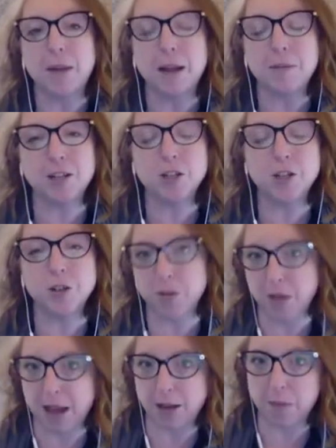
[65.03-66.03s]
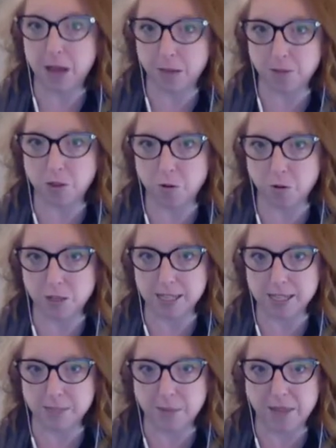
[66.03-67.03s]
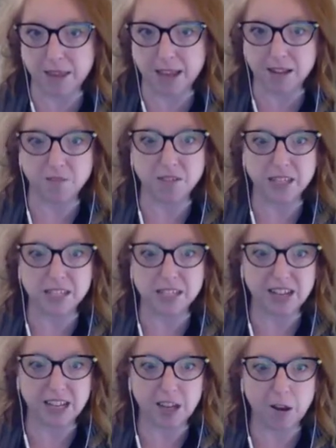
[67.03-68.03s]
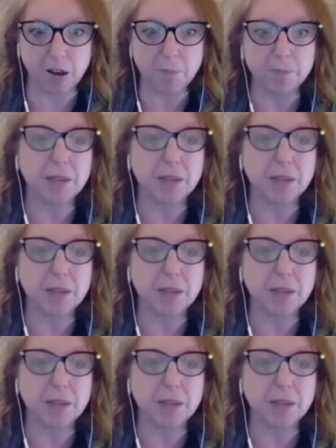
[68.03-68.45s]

but I'm going to show you how to publish courses by the end of this video.